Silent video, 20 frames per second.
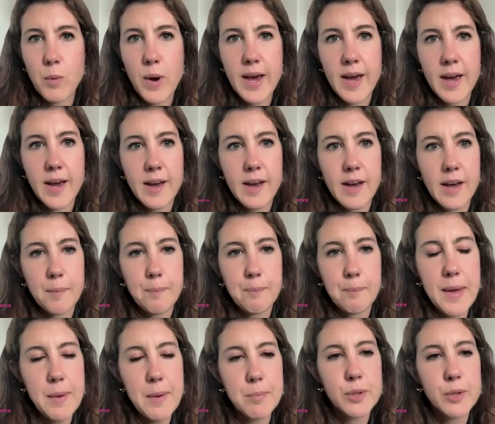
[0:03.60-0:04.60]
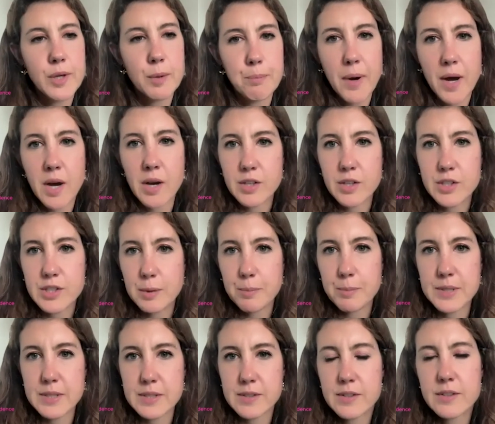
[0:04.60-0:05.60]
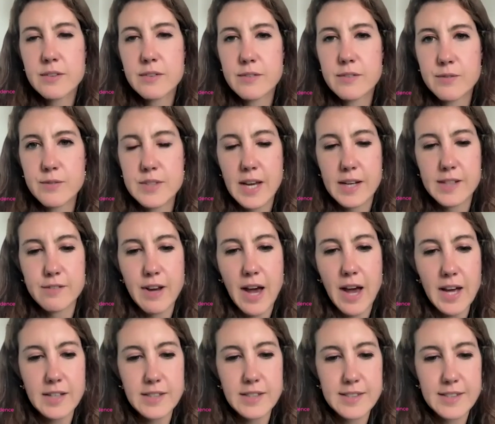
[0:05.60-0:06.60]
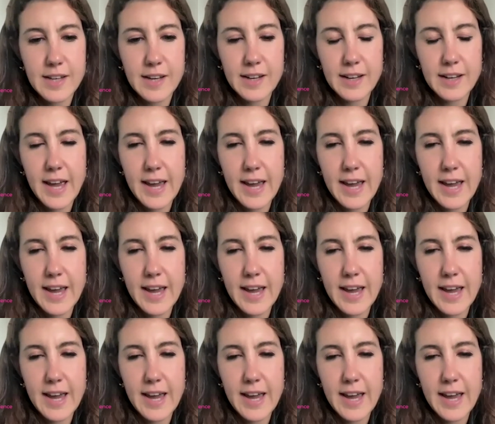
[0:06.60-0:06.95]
wear a people and partnerships set of hats at